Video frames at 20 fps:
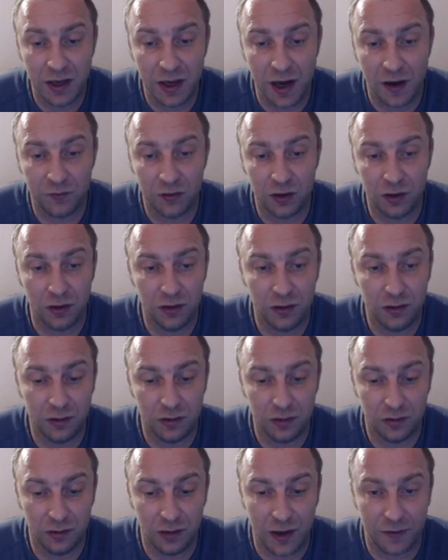after
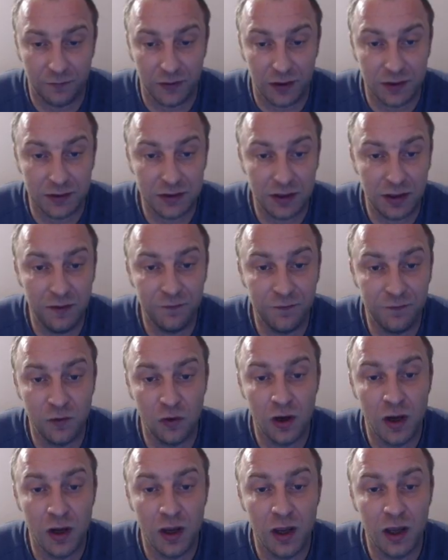uh, f takes e
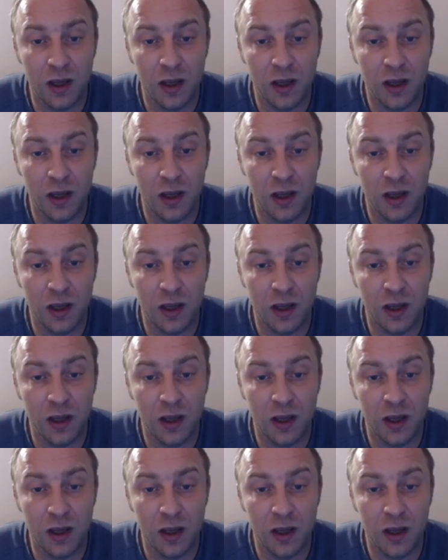four,